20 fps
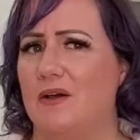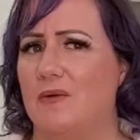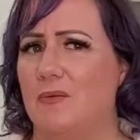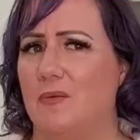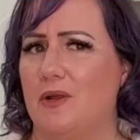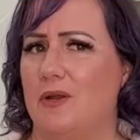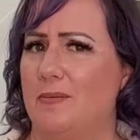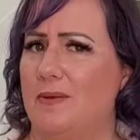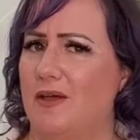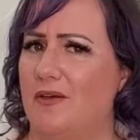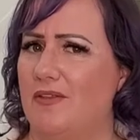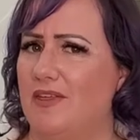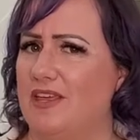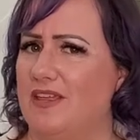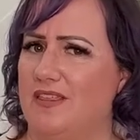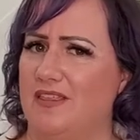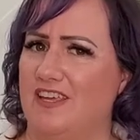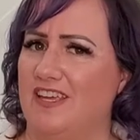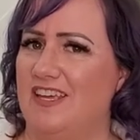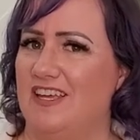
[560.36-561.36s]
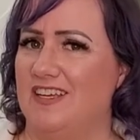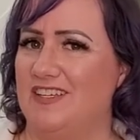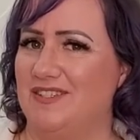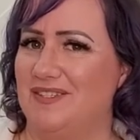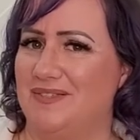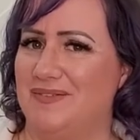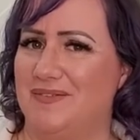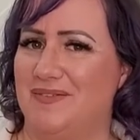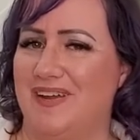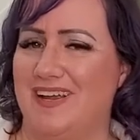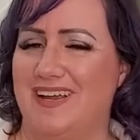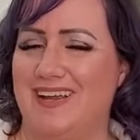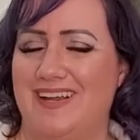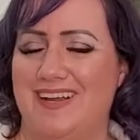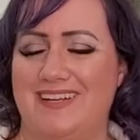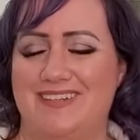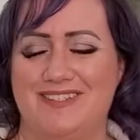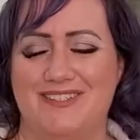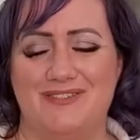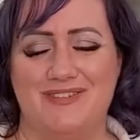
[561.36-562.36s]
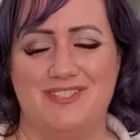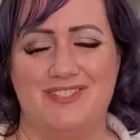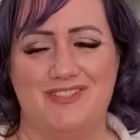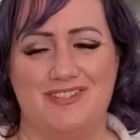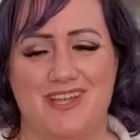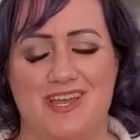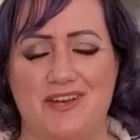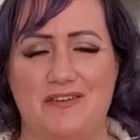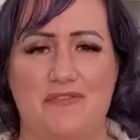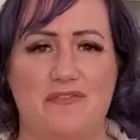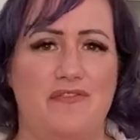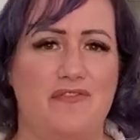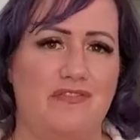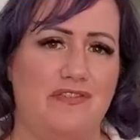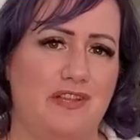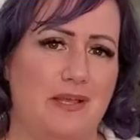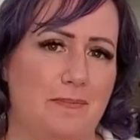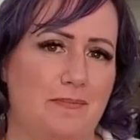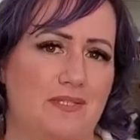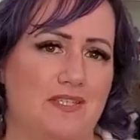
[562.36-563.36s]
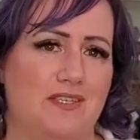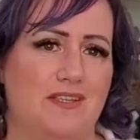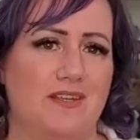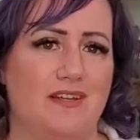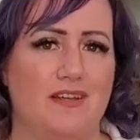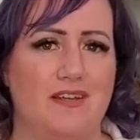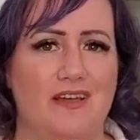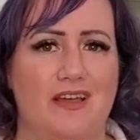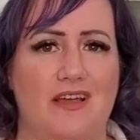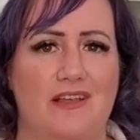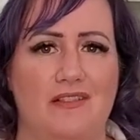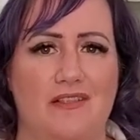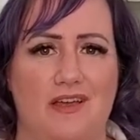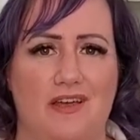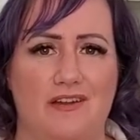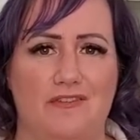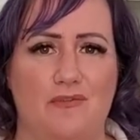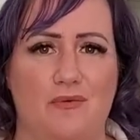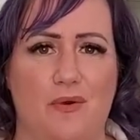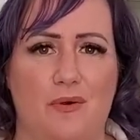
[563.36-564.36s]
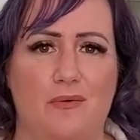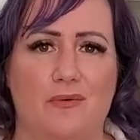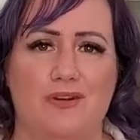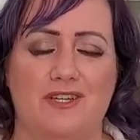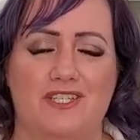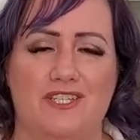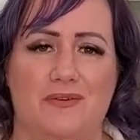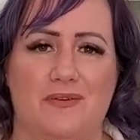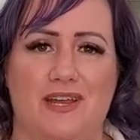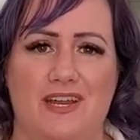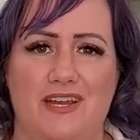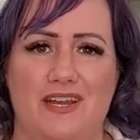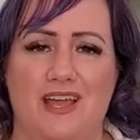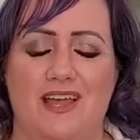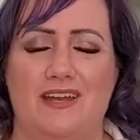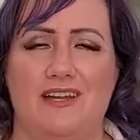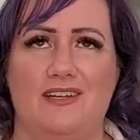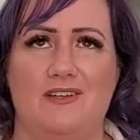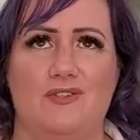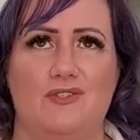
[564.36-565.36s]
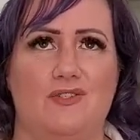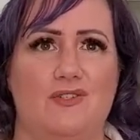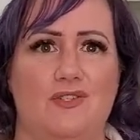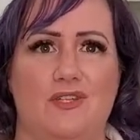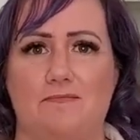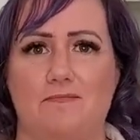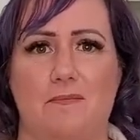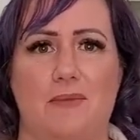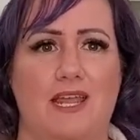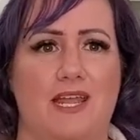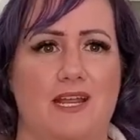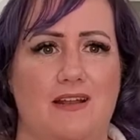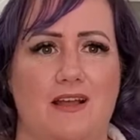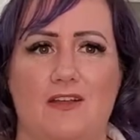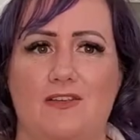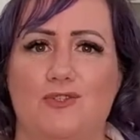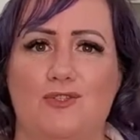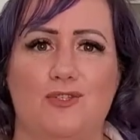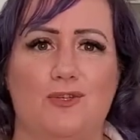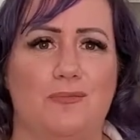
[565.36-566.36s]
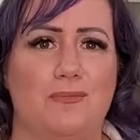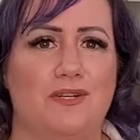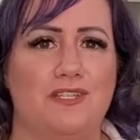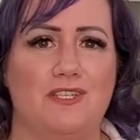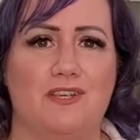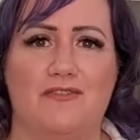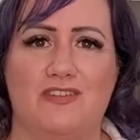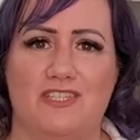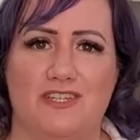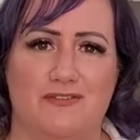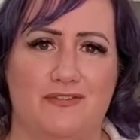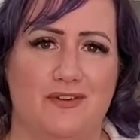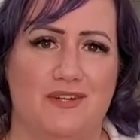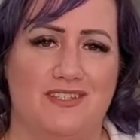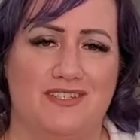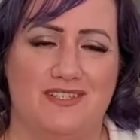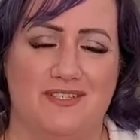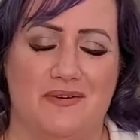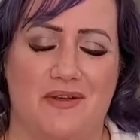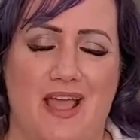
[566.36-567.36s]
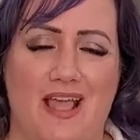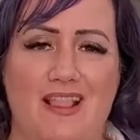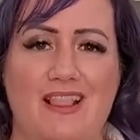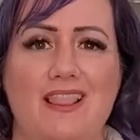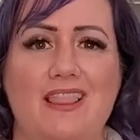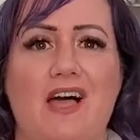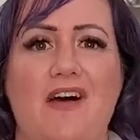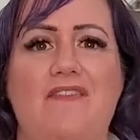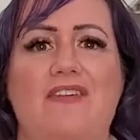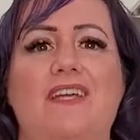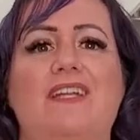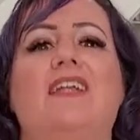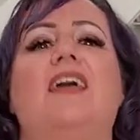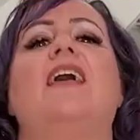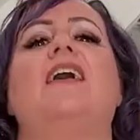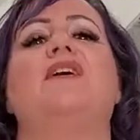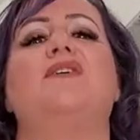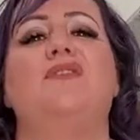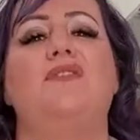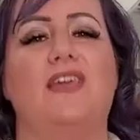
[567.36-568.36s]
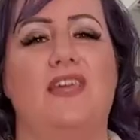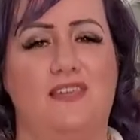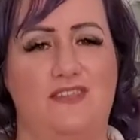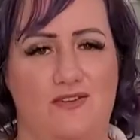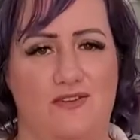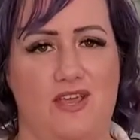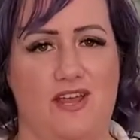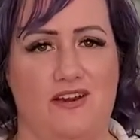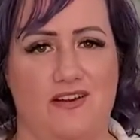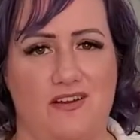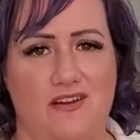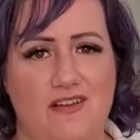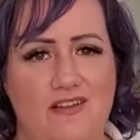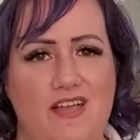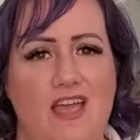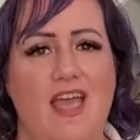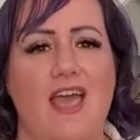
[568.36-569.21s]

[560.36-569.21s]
what about like this, right? And so it just kind of flipped a lot of what we're doing and it's made so much of a difference. So I love it. Thank you, Carol.